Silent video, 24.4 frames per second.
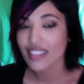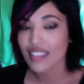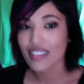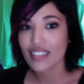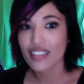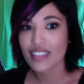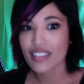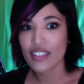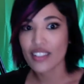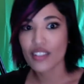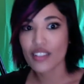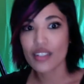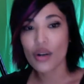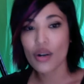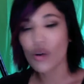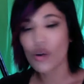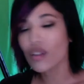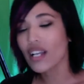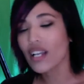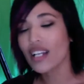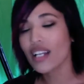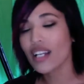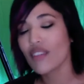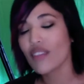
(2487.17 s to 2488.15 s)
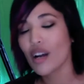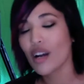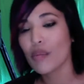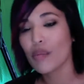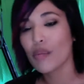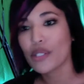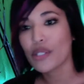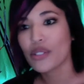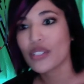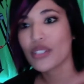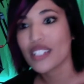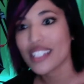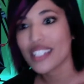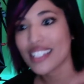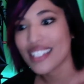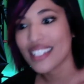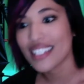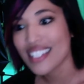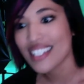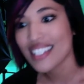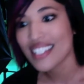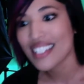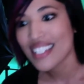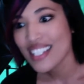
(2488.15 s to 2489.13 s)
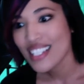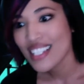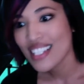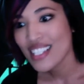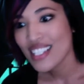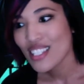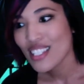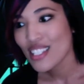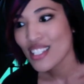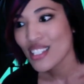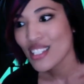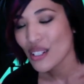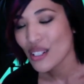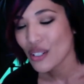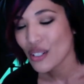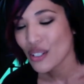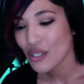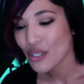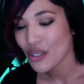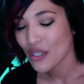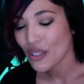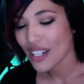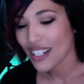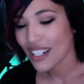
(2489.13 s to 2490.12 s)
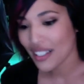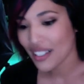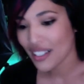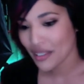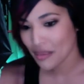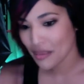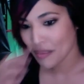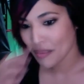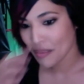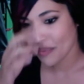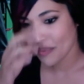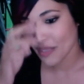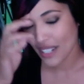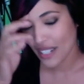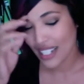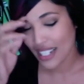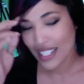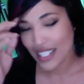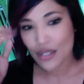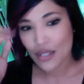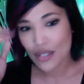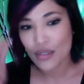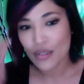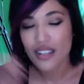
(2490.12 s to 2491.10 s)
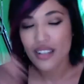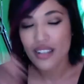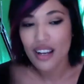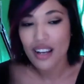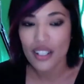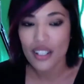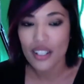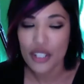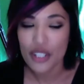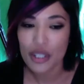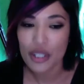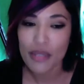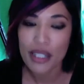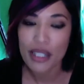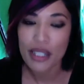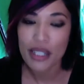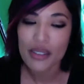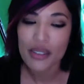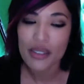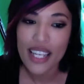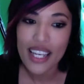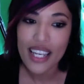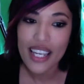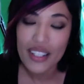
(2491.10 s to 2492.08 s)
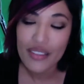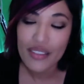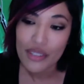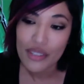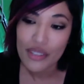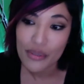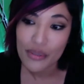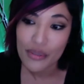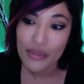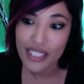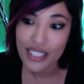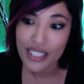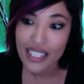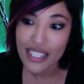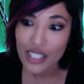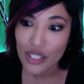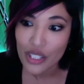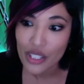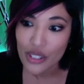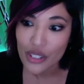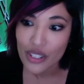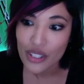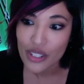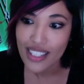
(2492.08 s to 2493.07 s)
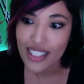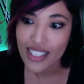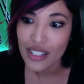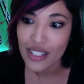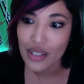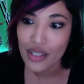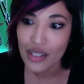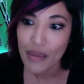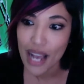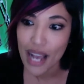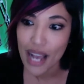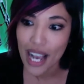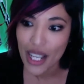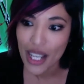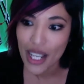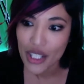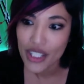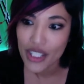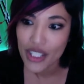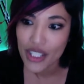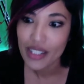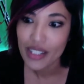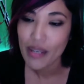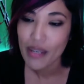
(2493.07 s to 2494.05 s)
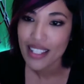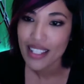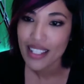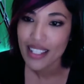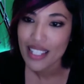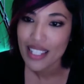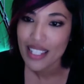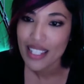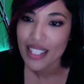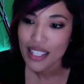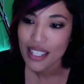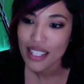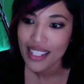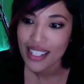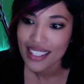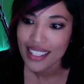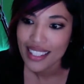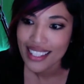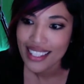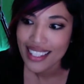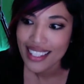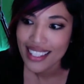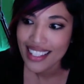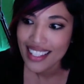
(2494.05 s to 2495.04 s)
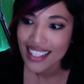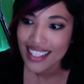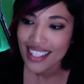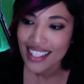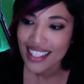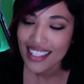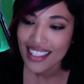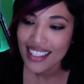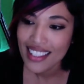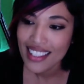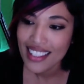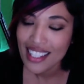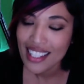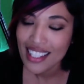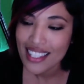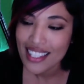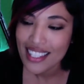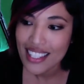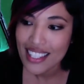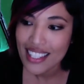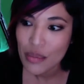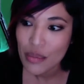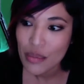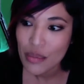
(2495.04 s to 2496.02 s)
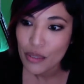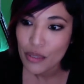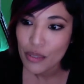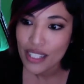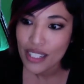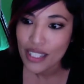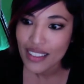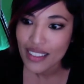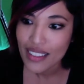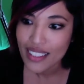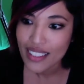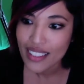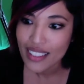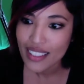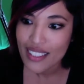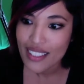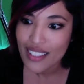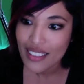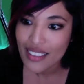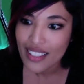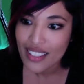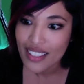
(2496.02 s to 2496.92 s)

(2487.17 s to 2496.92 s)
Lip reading: a whole lot of opportunity. So I told Taj, I'm like, okay, if you're really interested and you're passionate about something, let's put it out there. So,